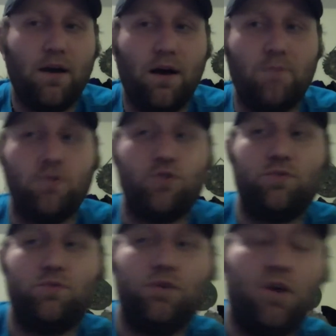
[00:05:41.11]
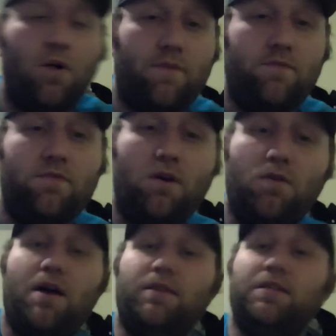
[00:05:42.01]
which, you know, if you
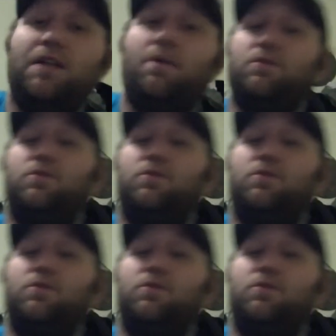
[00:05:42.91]
know how these helmets are